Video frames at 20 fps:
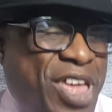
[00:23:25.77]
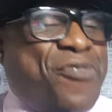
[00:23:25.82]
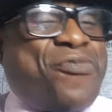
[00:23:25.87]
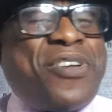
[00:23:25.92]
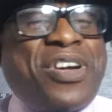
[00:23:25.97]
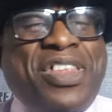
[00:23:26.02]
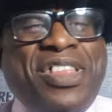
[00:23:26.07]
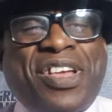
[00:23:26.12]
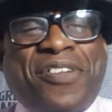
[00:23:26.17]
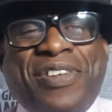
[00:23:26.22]

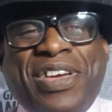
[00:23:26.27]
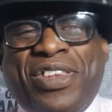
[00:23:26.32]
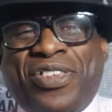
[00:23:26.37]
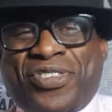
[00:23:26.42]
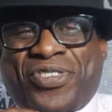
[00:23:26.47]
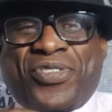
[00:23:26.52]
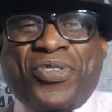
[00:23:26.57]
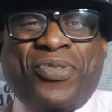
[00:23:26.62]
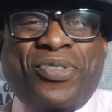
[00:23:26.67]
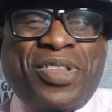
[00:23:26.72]
funny enough, he had a
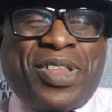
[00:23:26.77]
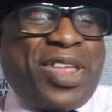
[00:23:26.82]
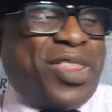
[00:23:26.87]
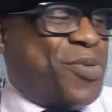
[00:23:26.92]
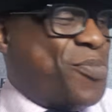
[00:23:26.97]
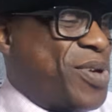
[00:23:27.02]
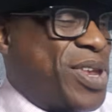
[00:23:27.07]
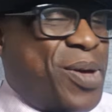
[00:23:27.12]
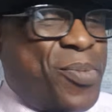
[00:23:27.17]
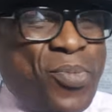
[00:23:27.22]
suit like the
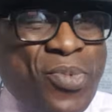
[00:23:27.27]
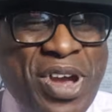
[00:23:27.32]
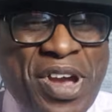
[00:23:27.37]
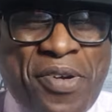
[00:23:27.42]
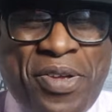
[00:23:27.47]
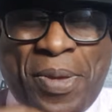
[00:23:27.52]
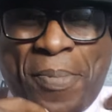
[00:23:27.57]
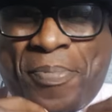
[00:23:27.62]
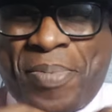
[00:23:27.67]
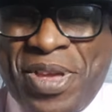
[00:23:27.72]
one I'm
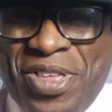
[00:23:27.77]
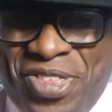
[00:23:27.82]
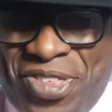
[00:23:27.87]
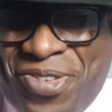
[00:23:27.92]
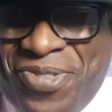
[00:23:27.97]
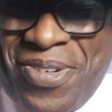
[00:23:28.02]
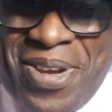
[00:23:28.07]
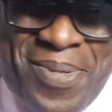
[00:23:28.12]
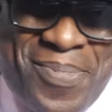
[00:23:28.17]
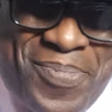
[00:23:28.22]
wearing, a
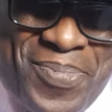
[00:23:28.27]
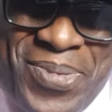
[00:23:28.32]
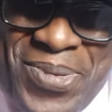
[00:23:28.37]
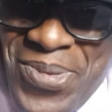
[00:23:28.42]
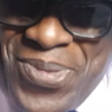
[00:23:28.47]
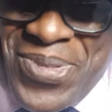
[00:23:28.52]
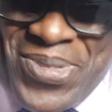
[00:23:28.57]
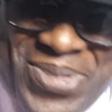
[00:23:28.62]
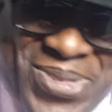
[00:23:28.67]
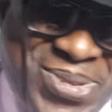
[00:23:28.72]
pinstripe blue
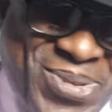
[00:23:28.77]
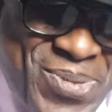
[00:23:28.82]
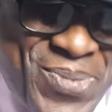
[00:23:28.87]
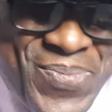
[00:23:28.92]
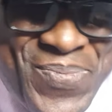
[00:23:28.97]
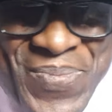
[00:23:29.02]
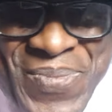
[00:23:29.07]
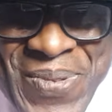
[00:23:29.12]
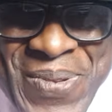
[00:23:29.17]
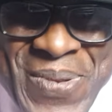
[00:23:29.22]
suit,
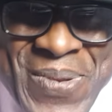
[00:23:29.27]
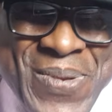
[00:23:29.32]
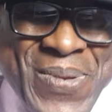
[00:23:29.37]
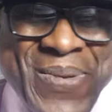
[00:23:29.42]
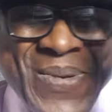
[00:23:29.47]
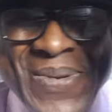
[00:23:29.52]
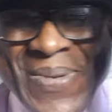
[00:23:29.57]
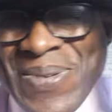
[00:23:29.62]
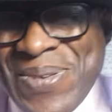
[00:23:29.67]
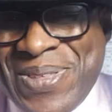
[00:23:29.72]

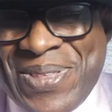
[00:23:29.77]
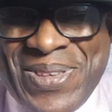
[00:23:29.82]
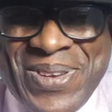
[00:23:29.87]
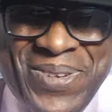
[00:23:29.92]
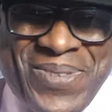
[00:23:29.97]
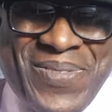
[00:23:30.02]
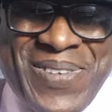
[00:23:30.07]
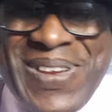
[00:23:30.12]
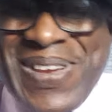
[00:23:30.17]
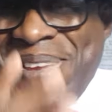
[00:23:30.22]

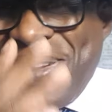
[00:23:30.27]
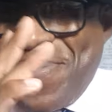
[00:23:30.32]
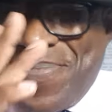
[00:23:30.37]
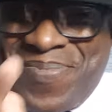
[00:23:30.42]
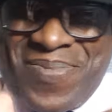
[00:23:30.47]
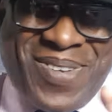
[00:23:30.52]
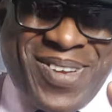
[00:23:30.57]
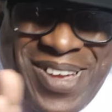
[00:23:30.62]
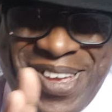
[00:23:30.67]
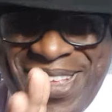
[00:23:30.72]
silver hair,
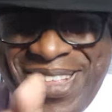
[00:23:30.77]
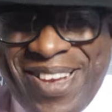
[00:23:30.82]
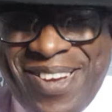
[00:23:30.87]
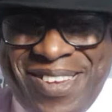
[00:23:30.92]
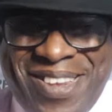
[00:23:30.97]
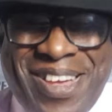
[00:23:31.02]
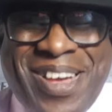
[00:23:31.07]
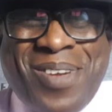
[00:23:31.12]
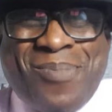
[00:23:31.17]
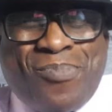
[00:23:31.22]
you know,
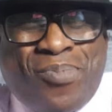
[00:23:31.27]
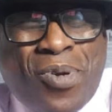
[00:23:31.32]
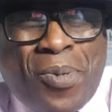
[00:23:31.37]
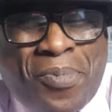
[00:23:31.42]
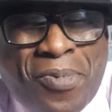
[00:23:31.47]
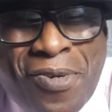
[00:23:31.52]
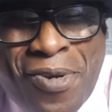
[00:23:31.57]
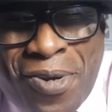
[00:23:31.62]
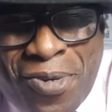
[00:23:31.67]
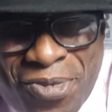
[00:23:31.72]
like
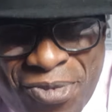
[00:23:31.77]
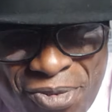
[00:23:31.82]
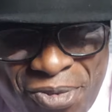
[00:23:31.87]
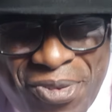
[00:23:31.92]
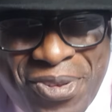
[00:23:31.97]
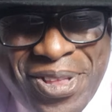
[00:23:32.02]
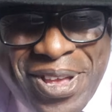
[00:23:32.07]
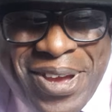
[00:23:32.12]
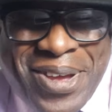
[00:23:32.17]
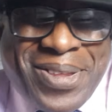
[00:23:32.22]
proper old school,
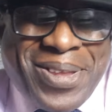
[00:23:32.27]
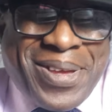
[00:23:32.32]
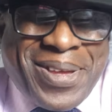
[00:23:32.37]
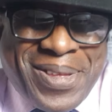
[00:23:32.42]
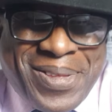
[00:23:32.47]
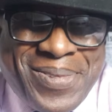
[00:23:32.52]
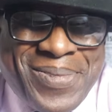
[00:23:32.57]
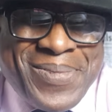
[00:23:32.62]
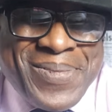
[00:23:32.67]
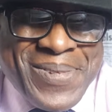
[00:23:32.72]
you know, like
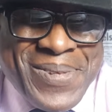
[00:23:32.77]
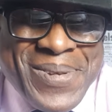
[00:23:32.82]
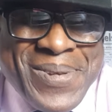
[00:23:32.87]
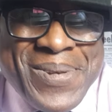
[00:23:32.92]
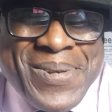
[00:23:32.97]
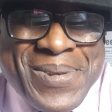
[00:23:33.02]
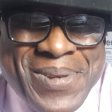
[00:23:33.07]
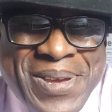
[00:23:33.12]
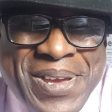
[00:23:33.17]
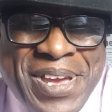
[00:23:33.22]

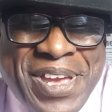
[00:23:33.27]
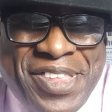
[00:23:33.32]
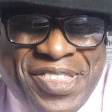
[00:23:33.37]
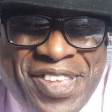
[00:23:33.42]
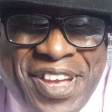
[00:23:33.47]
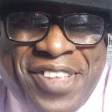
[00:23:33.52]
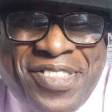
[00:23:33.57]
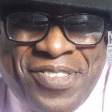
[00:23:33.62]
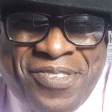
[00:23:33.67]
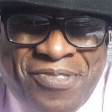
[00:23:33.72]
he'd
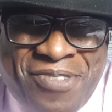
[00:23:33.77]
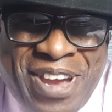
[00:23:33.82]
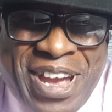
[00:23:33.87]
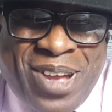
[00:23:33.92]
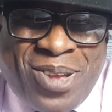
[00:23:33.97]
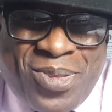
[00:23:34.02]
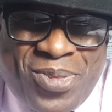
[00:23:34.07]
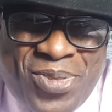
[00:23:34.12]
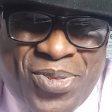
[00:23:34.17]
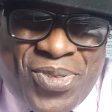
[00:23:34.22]
done the
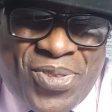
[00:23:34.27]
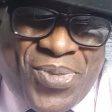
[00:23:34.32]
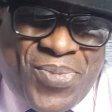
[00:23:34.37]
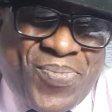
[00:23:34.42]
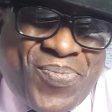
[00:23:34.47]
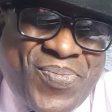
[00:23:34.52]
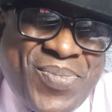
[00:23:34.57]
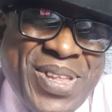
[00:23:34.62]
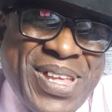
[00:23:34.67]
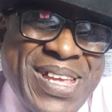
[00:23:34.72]
rounds.
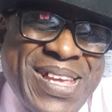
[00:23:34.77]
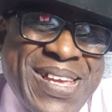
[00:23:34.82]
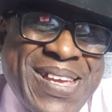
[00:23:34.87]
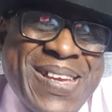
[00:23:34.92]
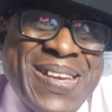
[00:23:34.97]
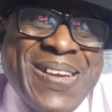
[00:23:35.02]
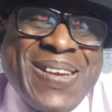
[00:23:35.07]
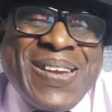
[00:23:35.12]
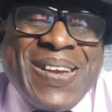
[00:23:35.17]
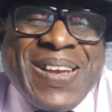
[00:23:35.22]

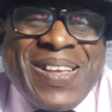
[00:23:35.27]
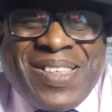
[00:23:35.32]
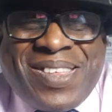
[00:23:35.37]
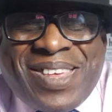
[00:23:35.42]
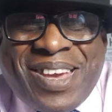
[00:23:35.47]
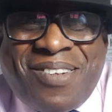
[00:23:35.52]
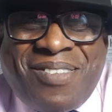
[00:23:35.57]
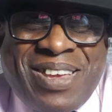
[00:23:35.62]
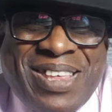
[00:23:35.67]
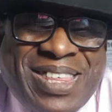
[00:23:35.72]
And
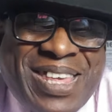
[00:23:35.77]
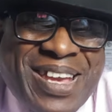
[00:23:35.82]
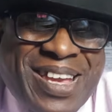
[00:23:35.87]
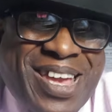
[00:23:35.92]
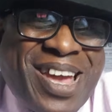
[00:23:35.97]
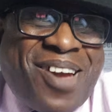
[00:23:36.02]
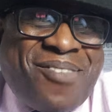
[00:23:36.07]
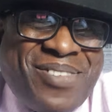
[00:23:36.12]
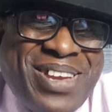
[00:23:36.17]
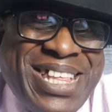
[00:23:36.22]
so he said,
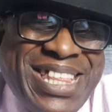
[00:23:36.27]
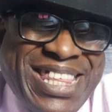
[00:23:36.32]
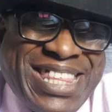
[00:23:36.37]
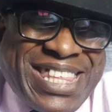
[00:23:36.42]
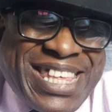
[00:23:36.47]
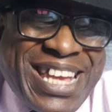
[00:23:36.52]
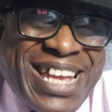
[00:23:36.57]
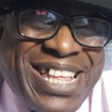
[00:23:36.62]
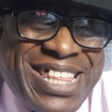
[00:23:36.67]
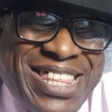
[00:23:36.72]
come in,
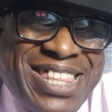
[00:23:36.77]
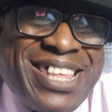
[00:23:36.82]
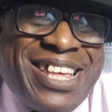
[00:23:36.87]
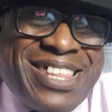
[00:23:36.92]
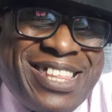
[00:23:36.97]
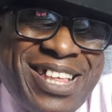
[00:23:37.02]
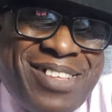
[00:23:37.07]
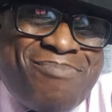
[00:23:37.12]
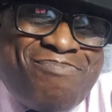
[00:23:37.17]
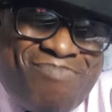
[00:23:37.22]
son. So I
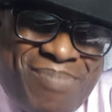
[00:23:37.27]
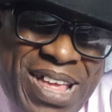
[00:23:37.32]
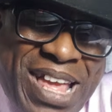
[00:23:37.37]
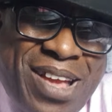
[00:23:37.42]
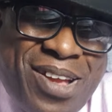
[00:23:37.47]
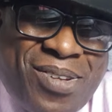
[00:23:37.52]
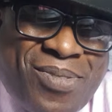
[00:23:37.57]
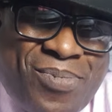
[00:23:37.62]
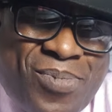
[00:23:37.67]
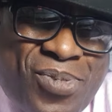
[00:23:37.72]
said,
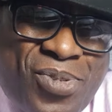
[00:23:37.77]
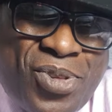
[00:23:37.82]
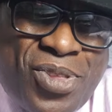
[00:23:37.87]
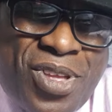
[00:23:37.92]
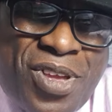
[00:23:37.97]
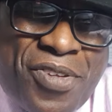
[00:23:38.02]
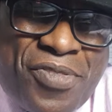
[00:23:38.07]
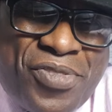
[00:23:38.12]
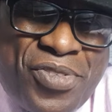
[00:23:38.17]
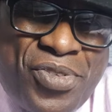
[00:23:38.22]
good
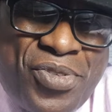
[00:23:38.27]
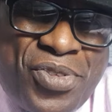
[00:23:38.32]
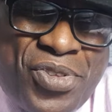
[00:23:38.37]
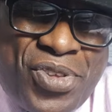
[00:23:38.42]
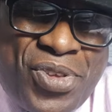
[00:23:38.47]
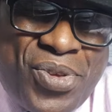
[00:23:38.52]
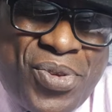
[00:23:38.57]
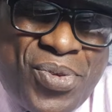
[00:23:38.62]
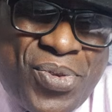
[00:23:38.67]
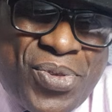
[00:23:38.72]
afternoon
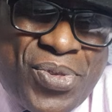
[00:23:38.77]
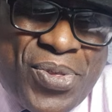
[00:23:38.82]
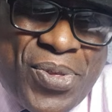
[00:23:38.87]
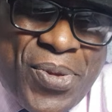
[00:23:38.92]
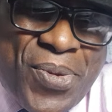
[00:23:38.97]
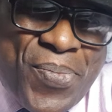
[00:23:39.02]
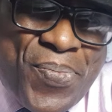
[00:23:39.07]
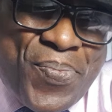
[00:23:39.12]
to you, sir.